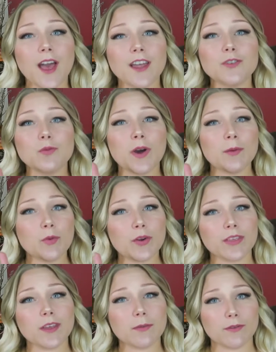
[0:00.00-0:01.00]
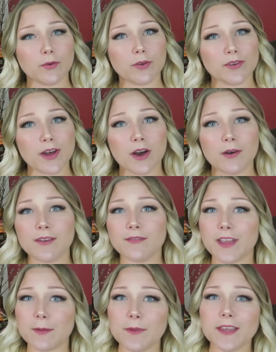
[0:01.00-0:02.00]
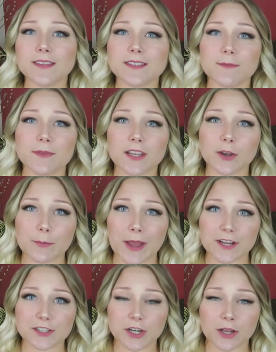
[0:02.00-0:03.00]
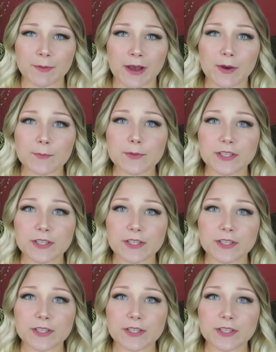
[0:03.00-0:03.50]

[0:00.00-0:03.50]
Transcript: And one more thing before you go, if vaping is something you're passionate about,